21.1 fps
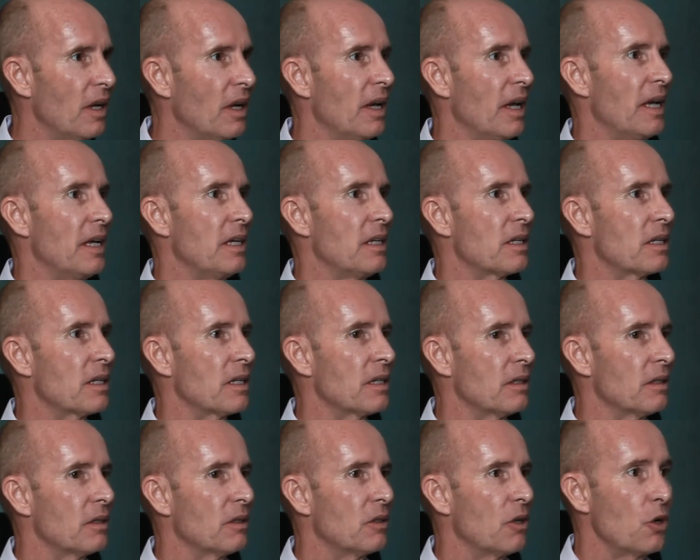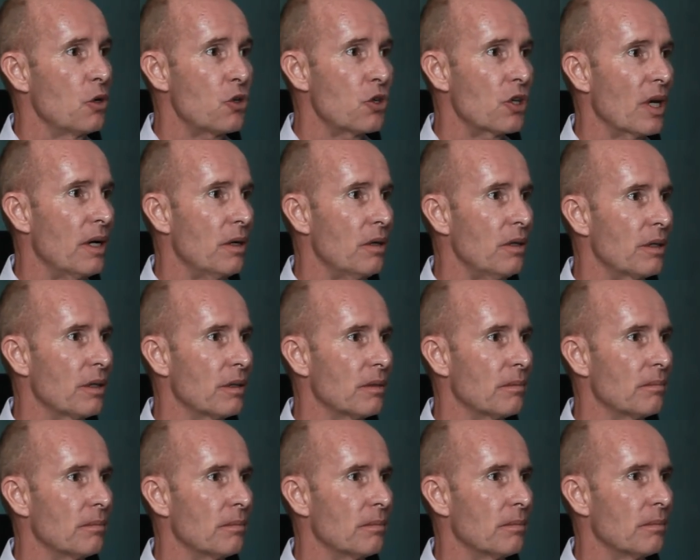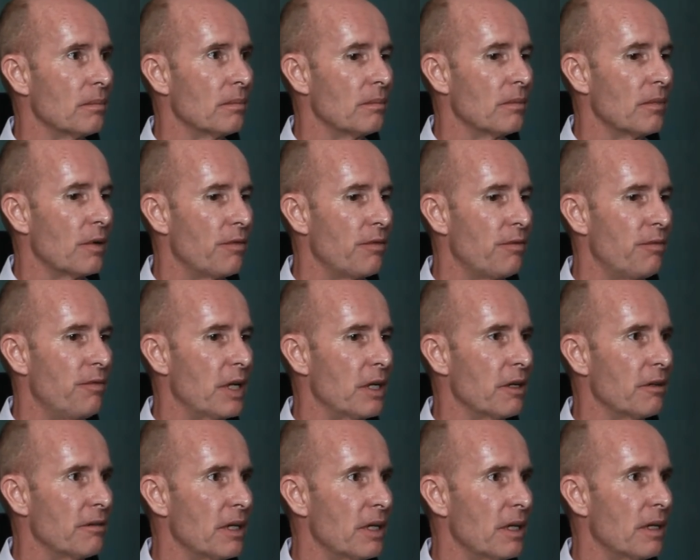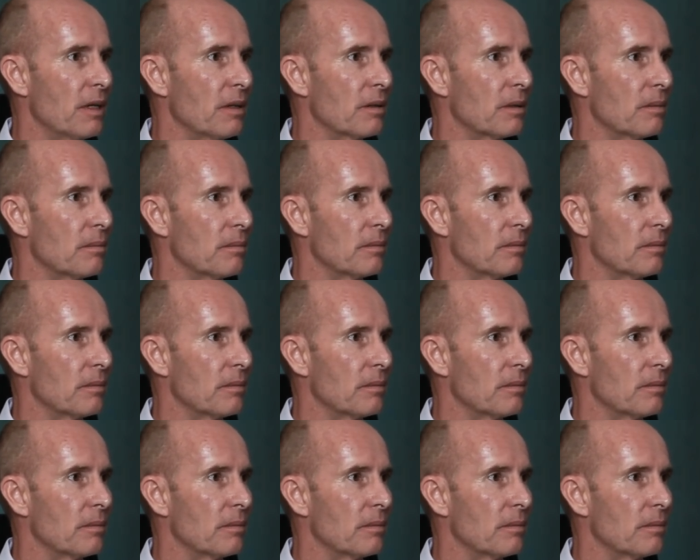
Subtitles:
is don't shout, figure it out.